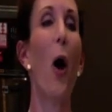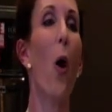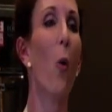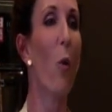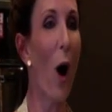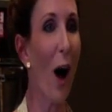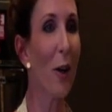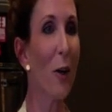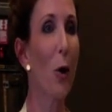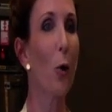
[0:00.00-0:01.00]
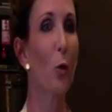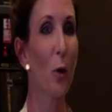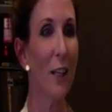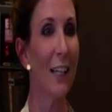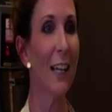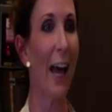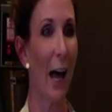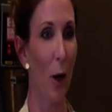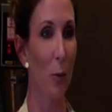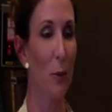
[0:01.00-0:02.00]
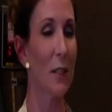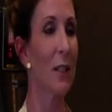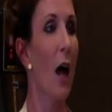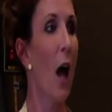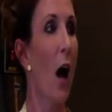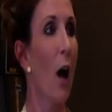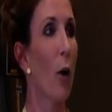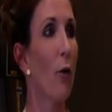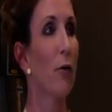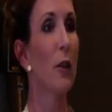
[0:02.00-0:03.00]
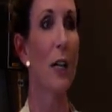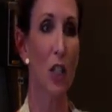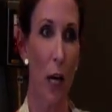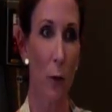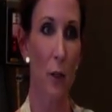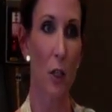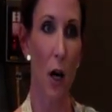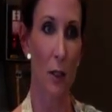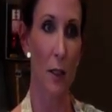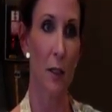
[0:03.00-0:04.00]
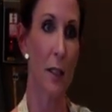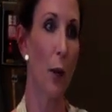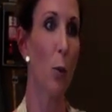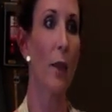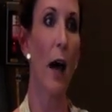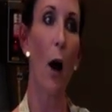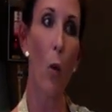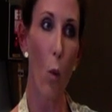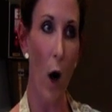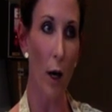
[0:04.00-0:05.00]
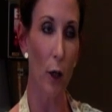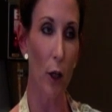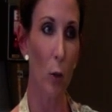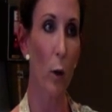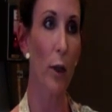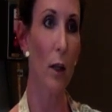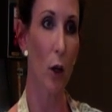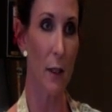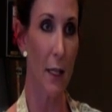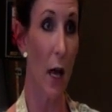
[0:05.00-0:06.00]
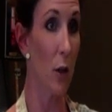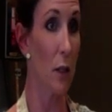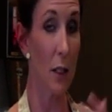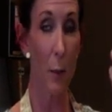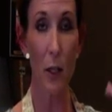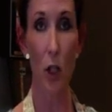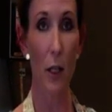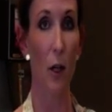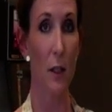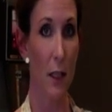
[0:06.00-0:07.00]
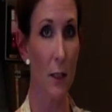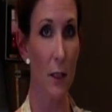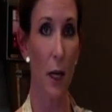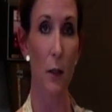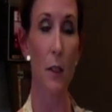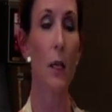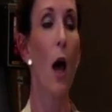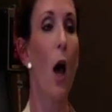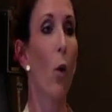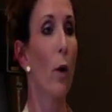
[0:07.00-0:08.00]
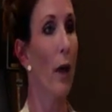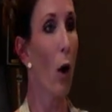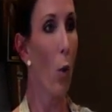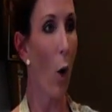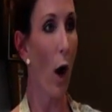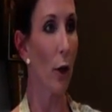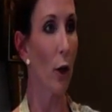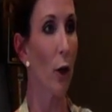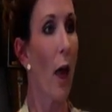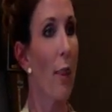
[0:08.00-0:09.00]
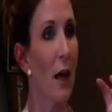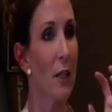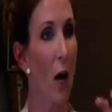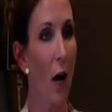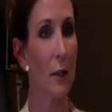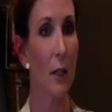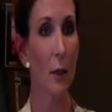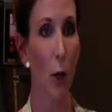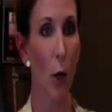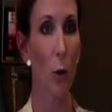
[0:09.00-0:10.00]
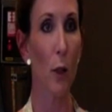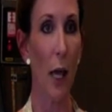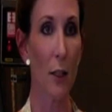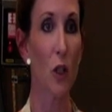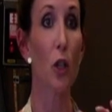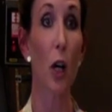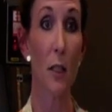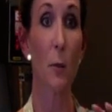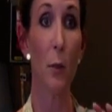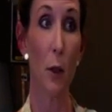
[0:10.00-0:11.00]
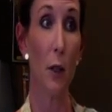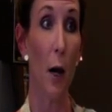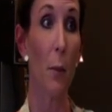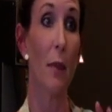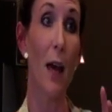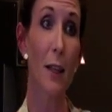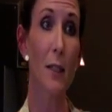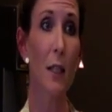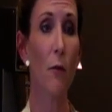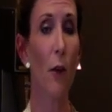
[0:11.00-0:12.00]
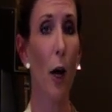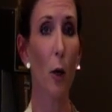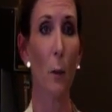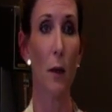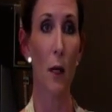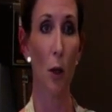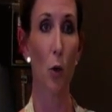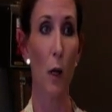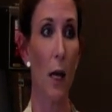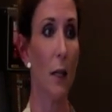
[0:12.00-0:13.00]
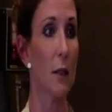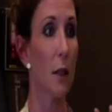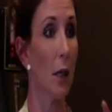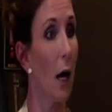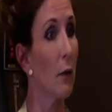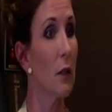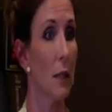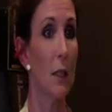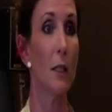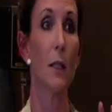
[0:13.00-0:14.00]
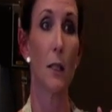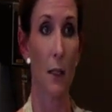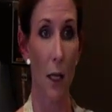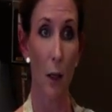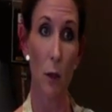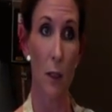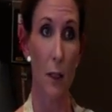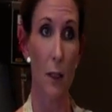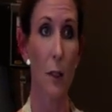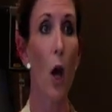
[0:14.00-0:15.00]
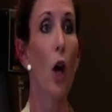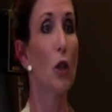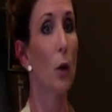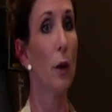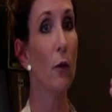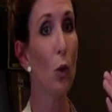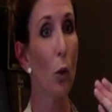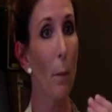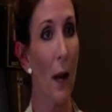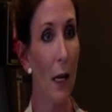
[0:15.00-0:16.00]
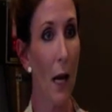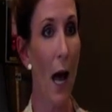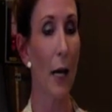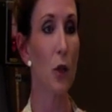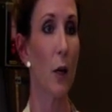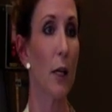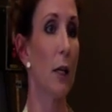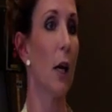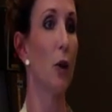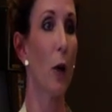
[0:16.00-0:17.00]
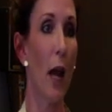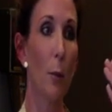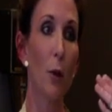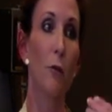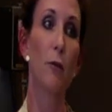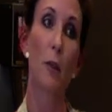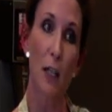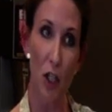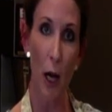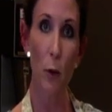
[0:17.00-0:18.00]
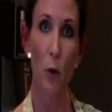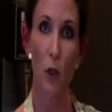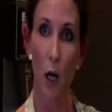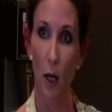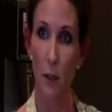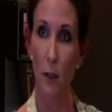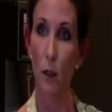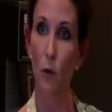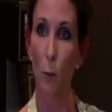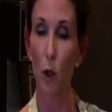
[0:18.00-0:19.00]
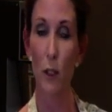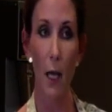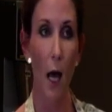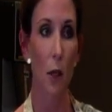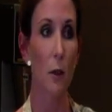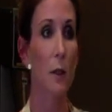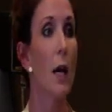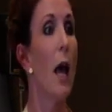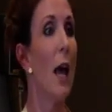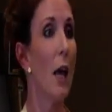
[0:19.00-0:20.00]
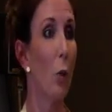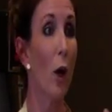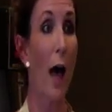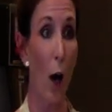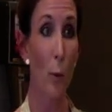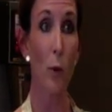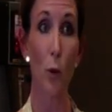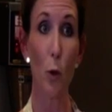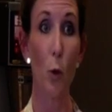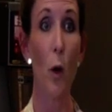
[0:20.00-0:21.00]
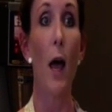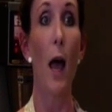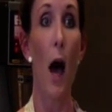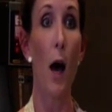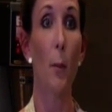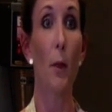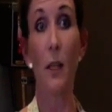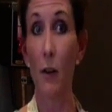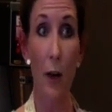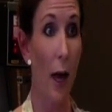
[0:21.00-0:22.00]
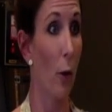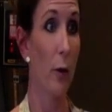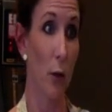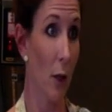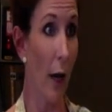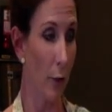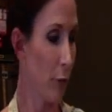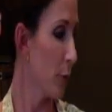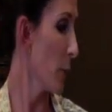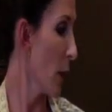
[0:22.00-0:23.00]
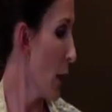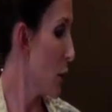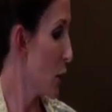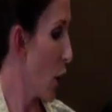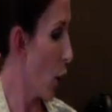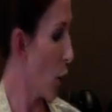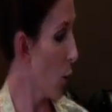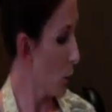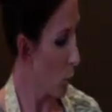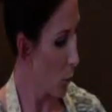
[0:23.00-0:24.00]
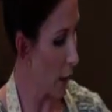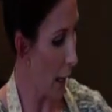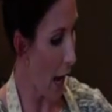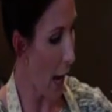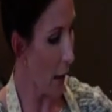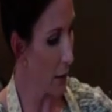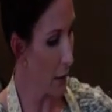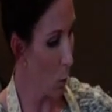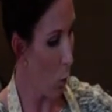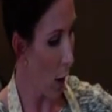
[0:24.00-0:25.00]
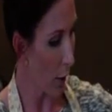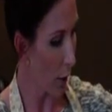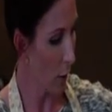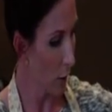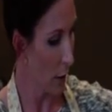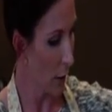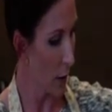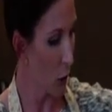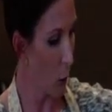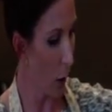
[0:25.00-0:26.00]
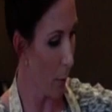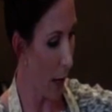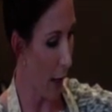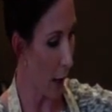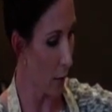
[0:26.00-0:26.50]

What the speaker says: water really helps flush out the toxins. And without water within our cells, especially our skin cells, without water, that toxic load can start to build up. And that's the environment that creates a lot of diseases and illnesses. So if you remain hydrated and you're able to flush out those toxins from your cells, it will help you live a healthier life. So we're going to add some water into our pan.